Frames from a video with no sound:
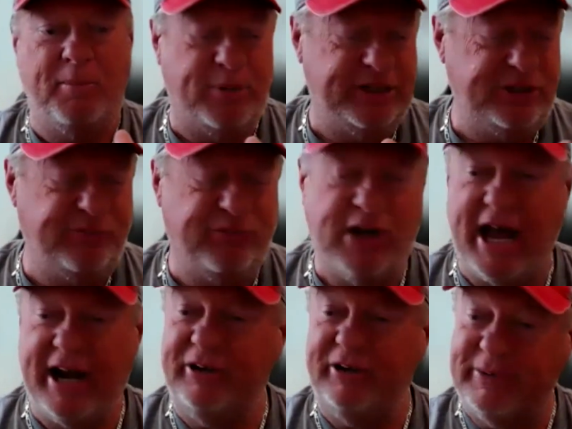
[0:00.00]
But you've
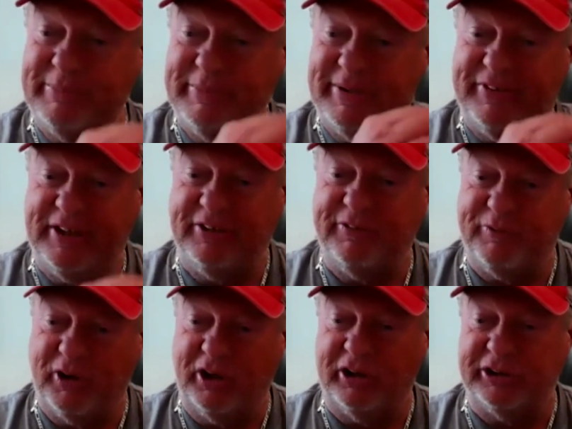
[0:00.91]
got to do some of these things
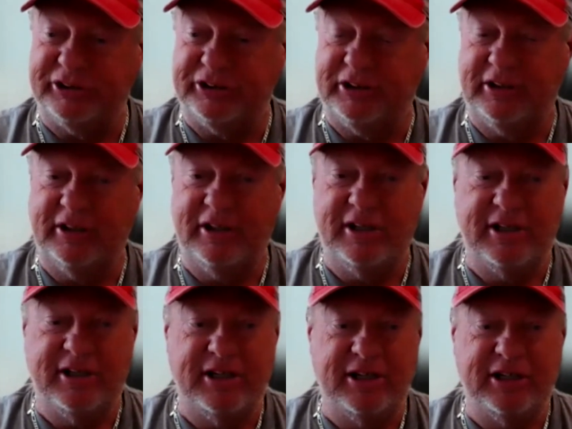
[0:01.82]
first
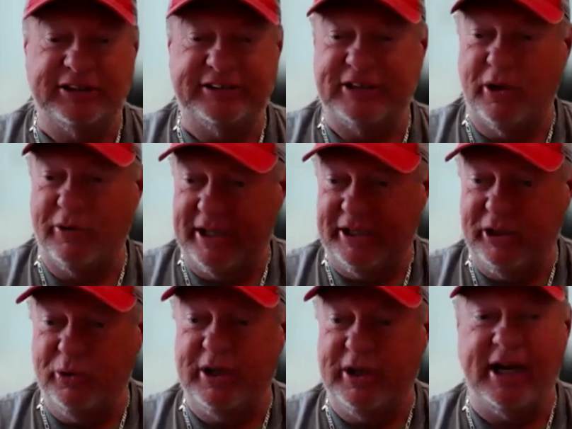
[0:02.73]
so that
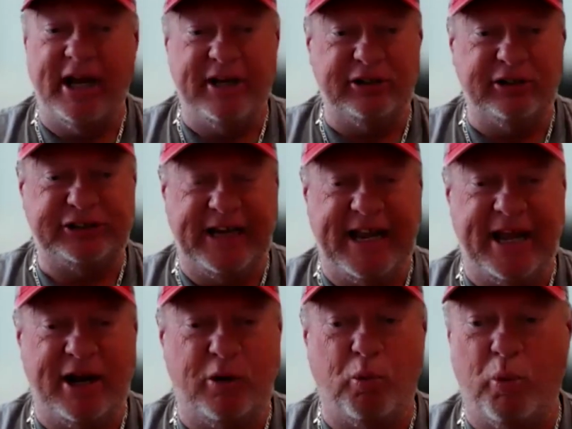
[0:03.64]
you can
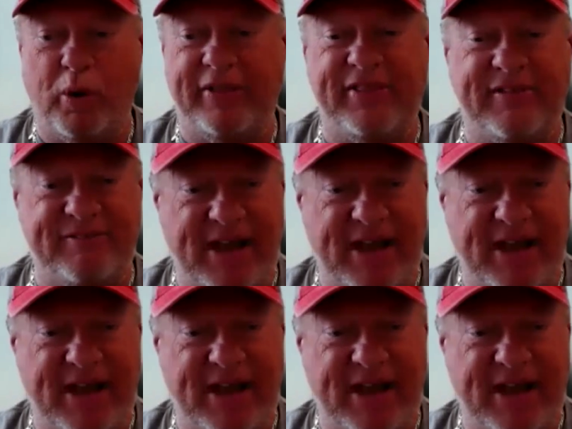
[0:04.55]
understand what the